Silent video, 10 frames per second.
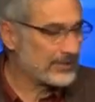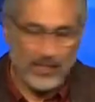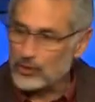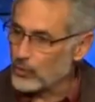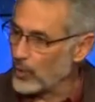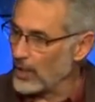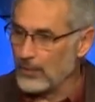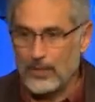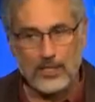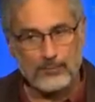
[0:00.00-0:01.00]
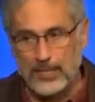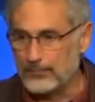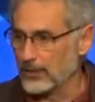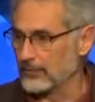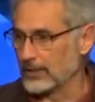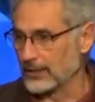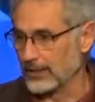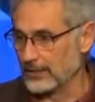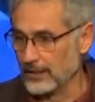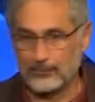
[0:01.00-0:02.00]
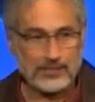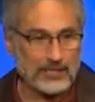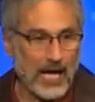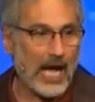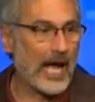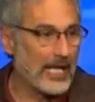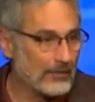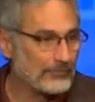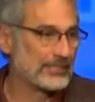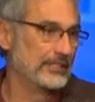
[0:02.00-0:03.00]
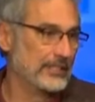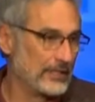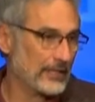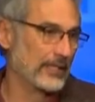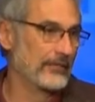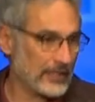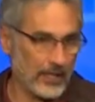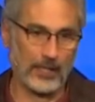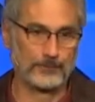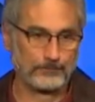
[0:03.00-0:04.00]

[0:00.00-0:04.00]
and I dwell among a people of unclean lips, and I have seen the living God.